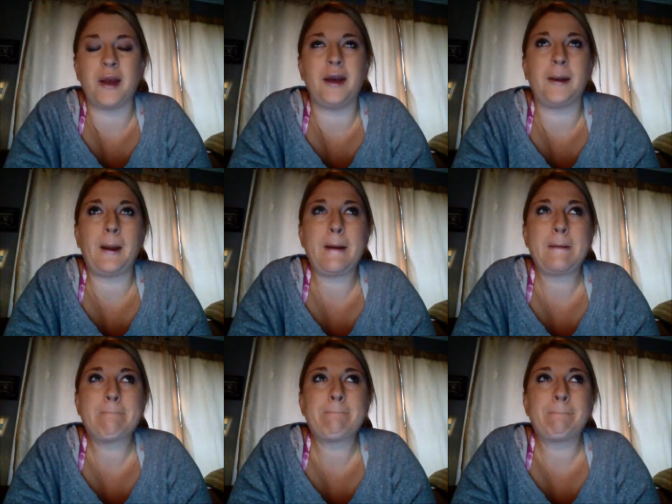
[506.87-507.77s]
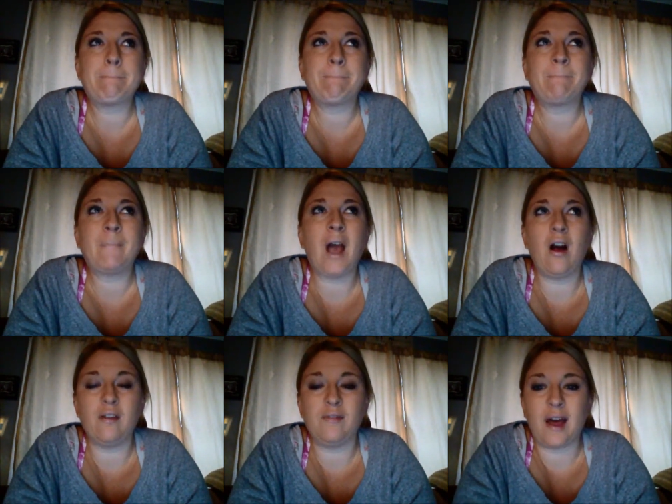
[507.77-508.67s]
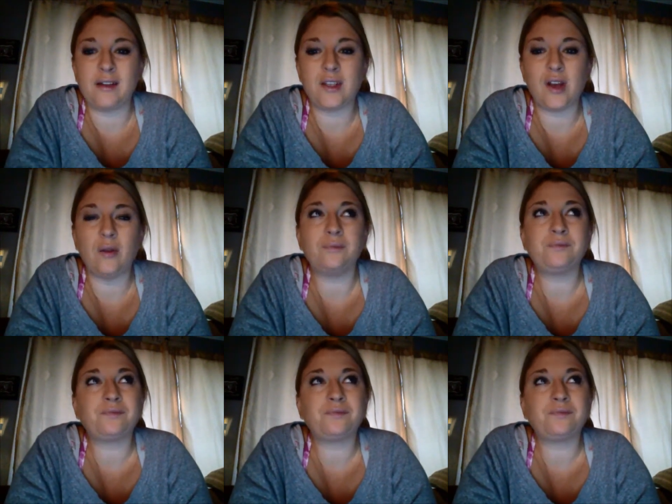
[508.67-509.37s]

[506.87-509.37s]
and all of that. So